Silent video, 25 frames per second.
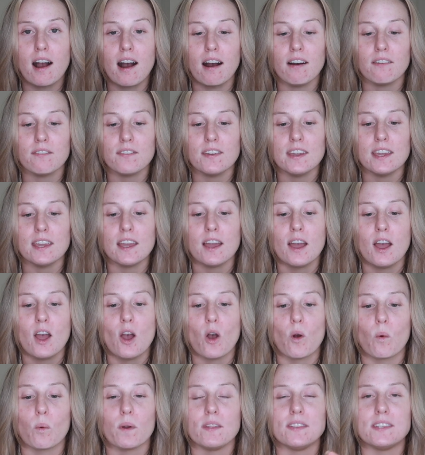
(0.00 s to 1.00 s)
coffee
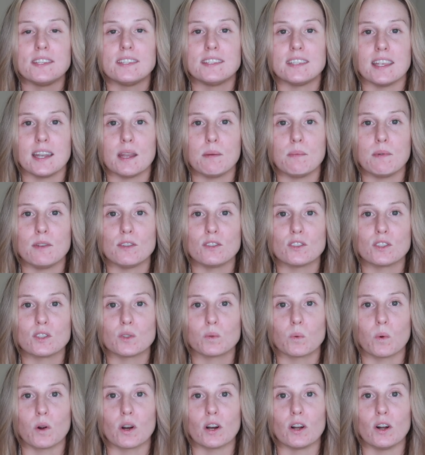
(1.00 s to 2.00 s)
with cinnamon
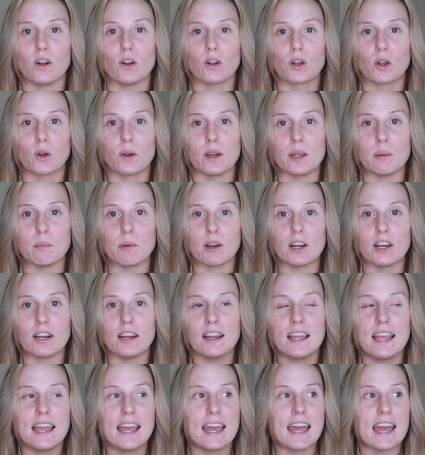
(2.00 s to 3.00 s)
swirl
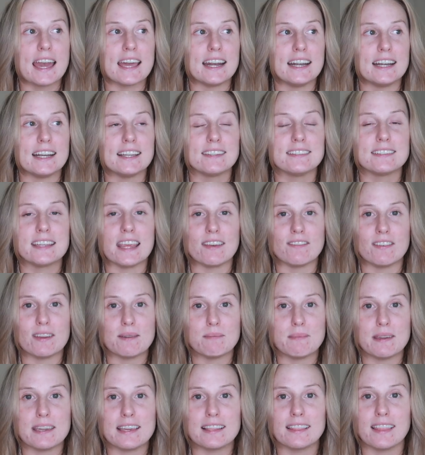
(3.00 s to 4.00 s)
creamer, and it is
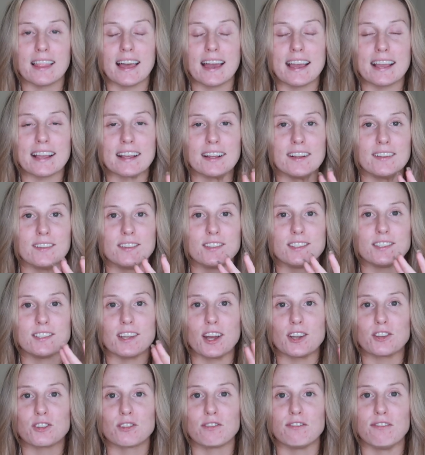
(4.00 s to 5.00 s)
giving me like
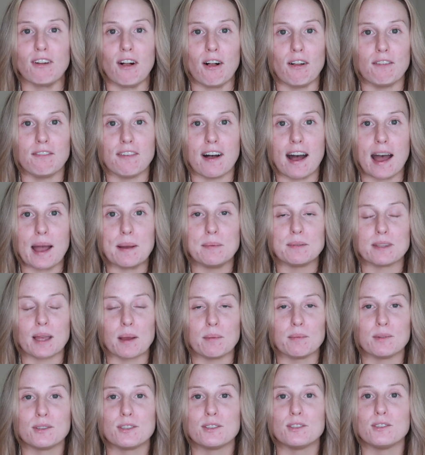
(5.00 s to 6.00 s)
such fall vibes.
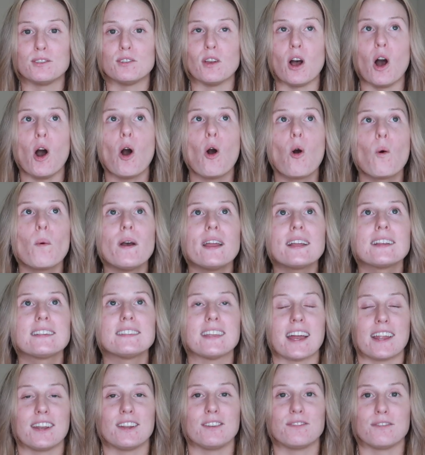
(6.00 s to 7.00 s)
I'm so
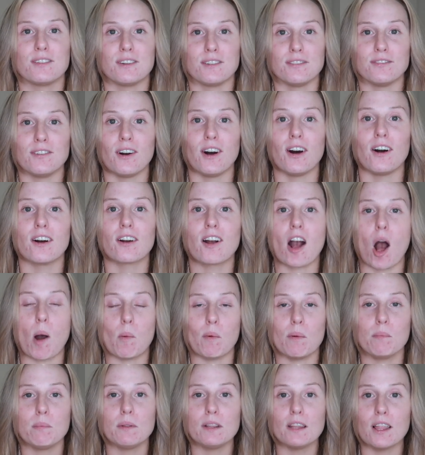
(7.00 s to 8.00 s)
excited for fall.
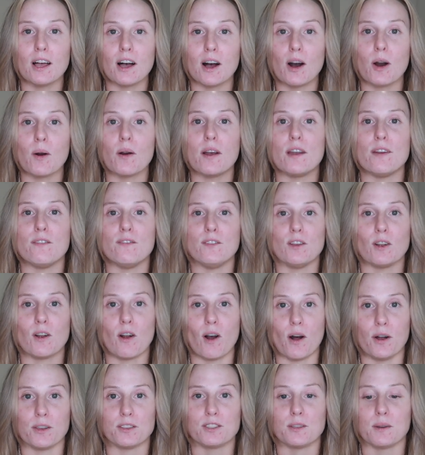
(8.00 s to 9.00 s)
Comment below if you're
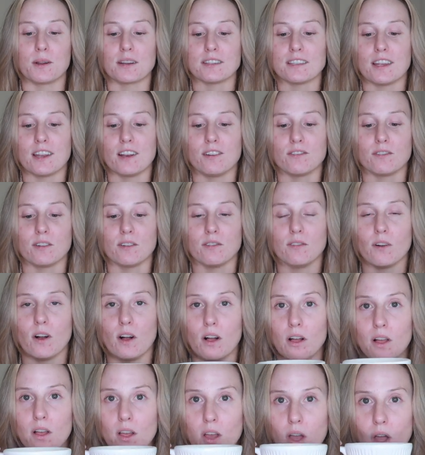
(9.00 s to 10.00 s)
also excited for
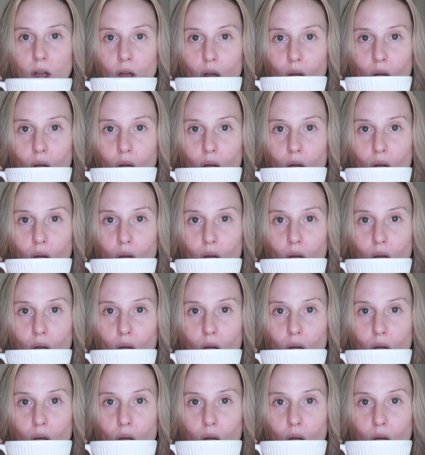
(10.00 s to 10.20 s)
fall.